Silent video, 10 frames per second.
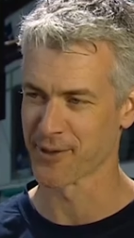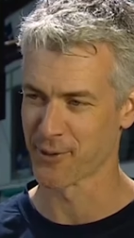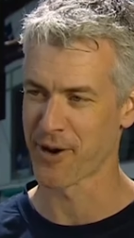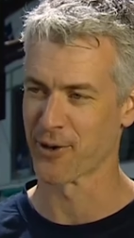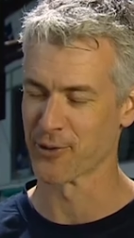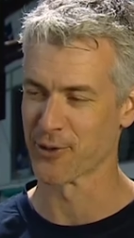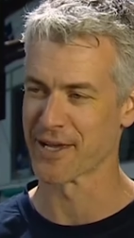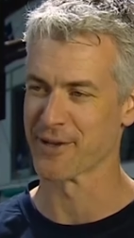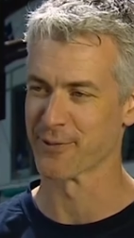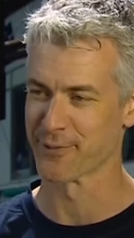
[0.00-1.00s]
a greater
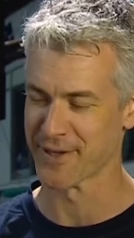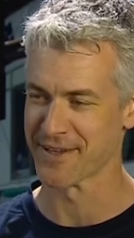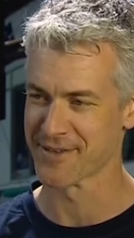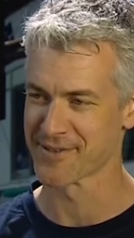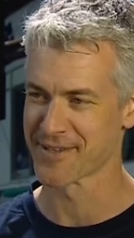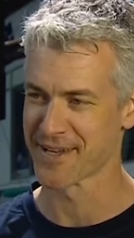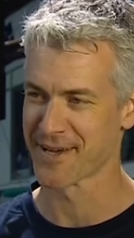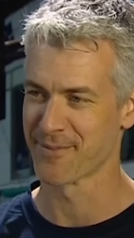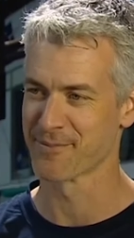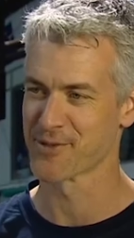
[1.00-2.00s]
look at your fitness. Um,
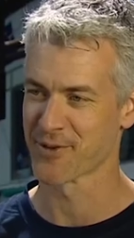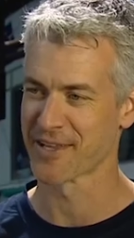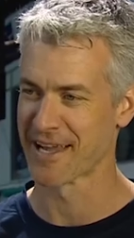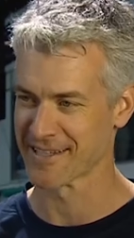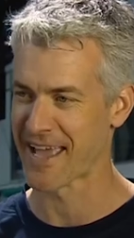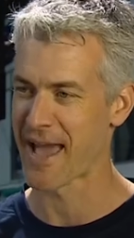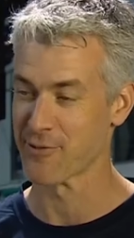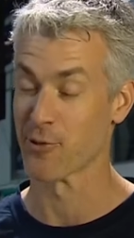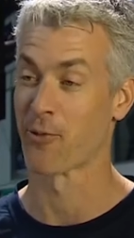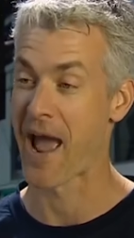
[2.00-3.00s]
I'm sure they'd like to
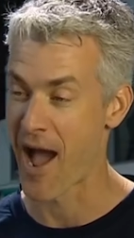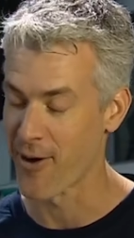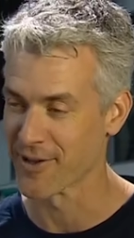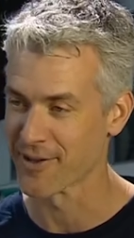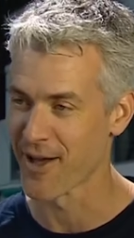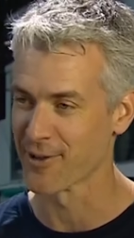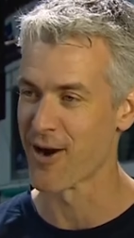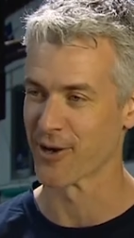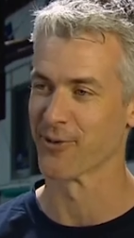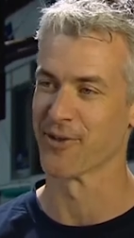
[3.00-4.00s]
have you around a lot
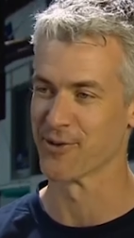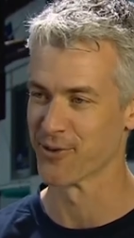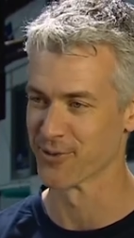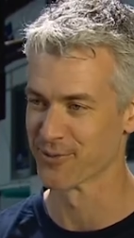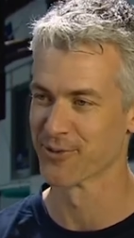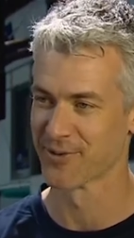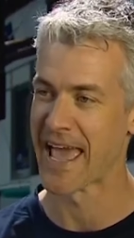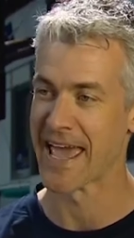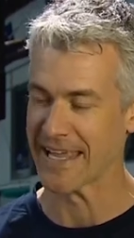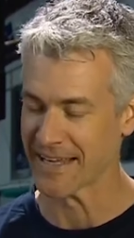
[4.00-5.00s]
longer than you're
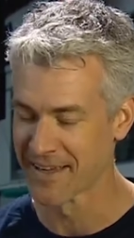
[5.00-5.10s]
heading.